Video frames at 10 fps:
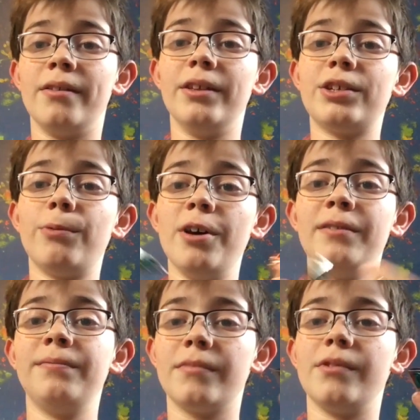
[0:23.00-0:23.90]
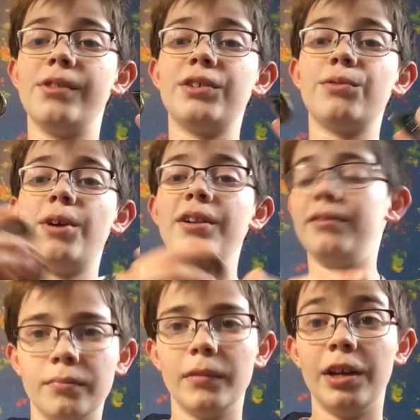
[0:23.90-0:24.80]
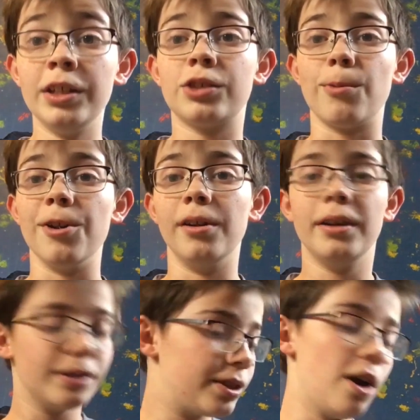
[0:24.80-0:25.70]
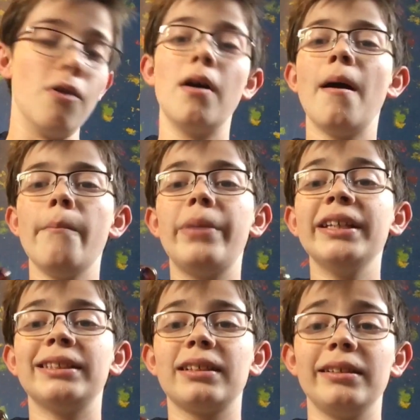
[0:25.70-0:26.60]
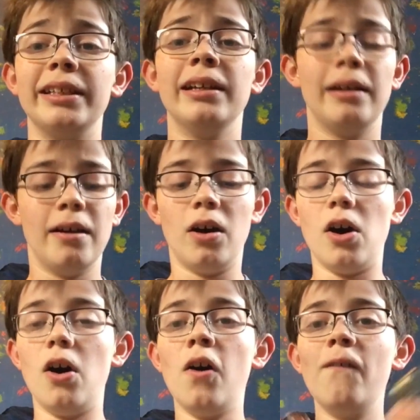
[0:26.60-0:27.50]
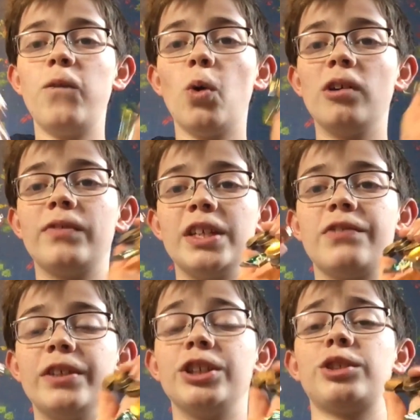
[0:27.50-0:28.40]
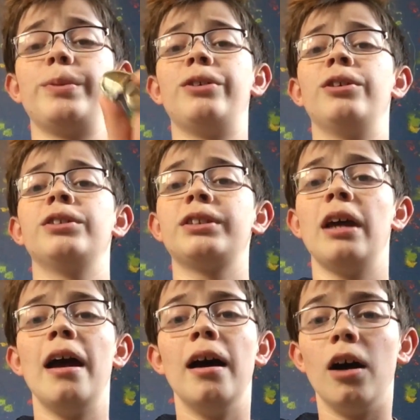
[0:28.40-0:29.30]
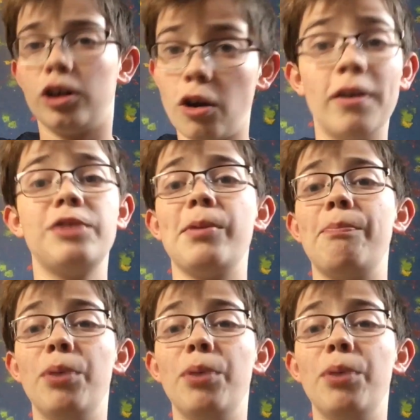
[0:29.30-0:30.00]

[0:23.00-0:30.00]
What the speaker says: this one, this one, and this one. So basically, all 4 of these fidget spinners are going to be